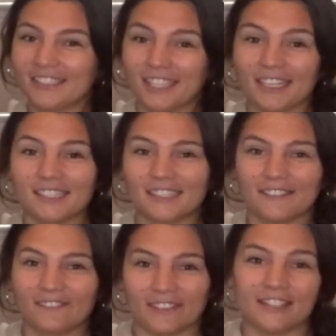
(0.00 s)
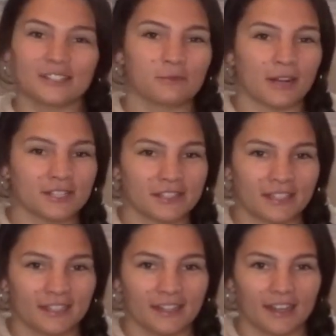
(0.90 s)
just finished watching
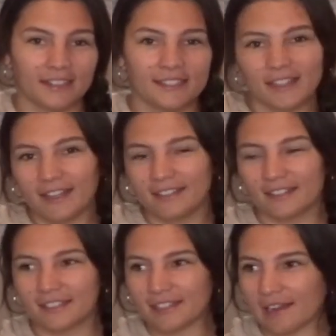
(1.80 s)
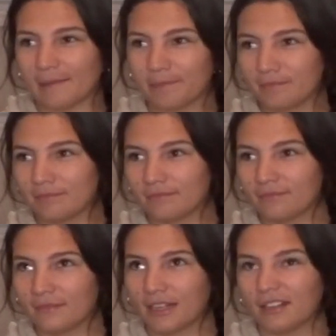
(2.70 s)
it. I decided to stop,
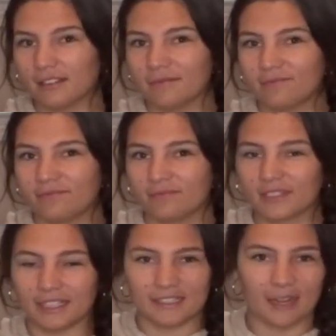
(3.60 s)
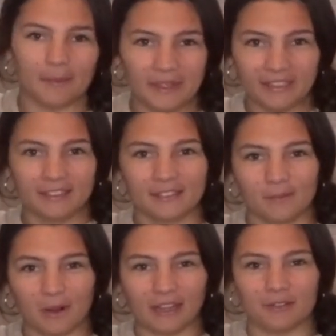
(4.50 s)
stopping
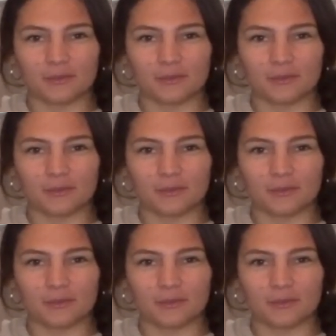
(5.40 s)
while I was